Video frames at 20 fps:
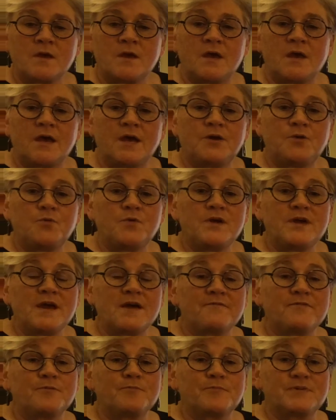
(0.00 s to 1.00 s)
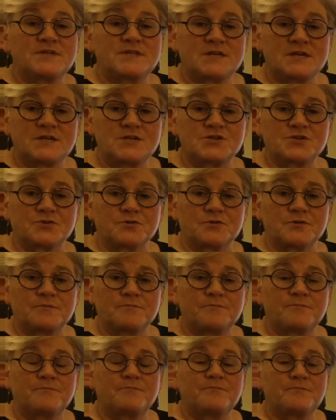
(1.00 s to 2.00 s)
And we have the potential
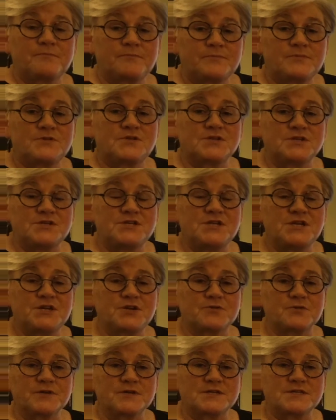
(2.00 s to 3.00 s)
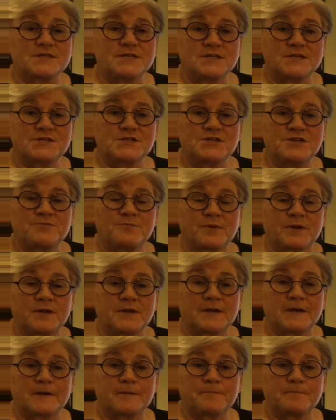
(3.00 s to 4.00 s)
to decrease the achievement gap